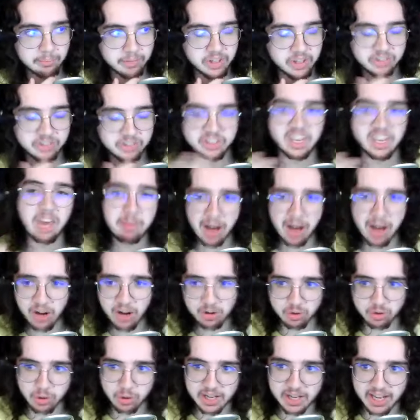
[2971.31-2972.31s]
because it came out
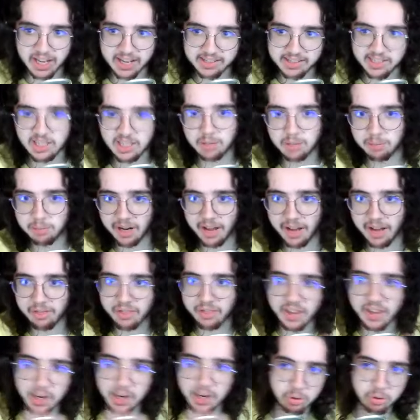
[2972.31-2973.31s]
in 2018, but I
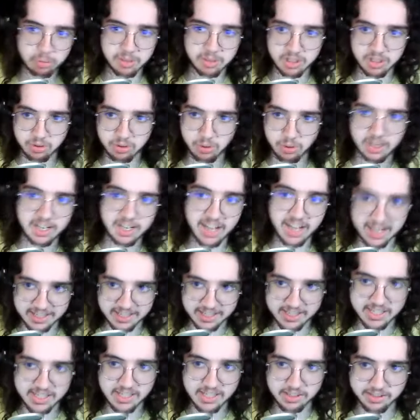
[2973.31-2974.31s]
think it would be
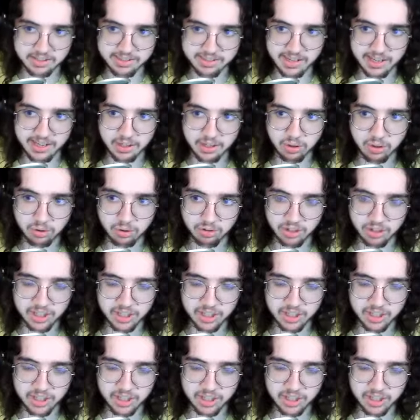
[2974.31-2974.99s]
2019 cycle. Right?